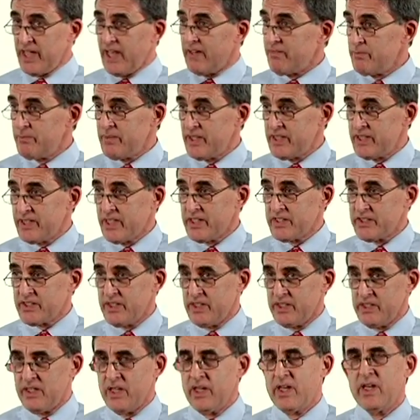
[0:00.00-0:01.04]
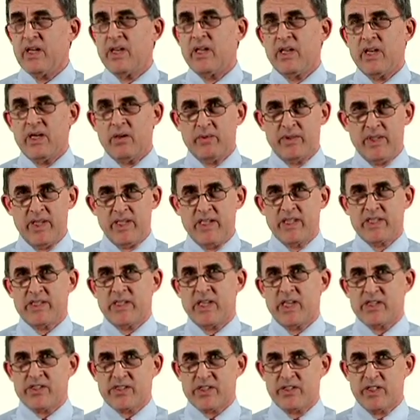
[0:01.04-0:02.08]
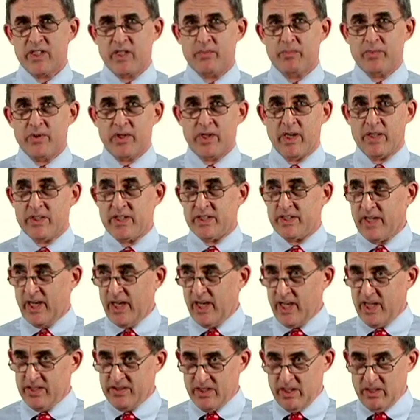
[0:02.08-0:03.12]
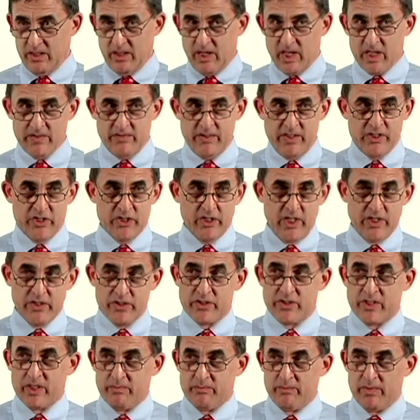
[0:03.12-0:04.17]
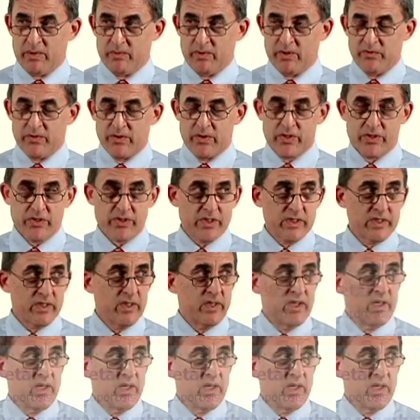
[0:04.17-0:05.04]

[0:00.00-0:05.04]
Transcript: They haven't been tested. And when they get tested and they get put on the diet, then a lot of these changes can be reversed.